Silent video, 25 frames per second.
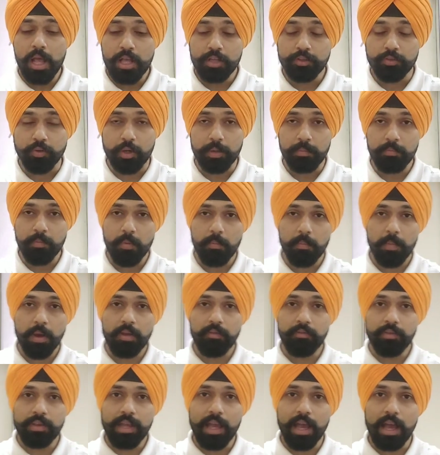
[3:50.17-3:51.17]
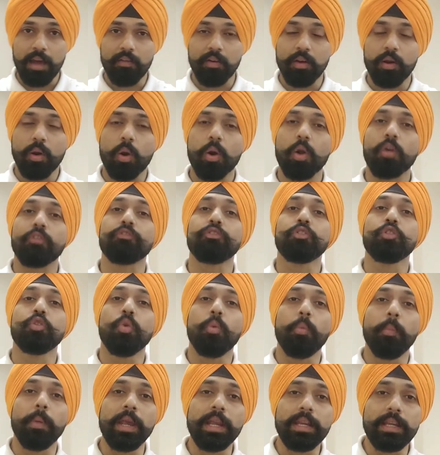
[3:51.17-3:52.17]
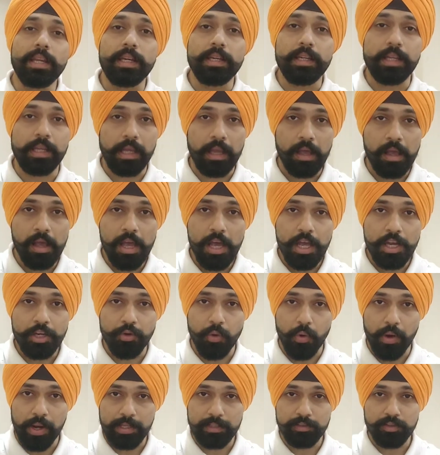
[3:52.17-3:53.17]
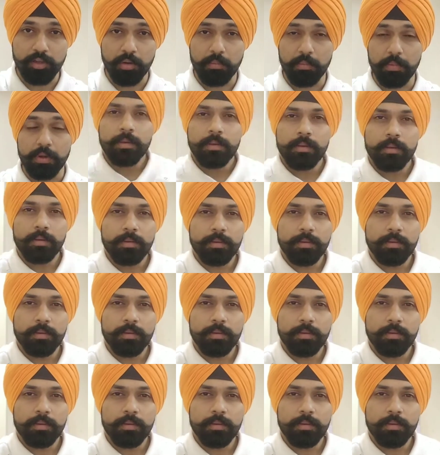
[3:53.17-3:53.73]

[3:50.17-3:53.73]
So in Mumbai, we have a lot of humidity during summer.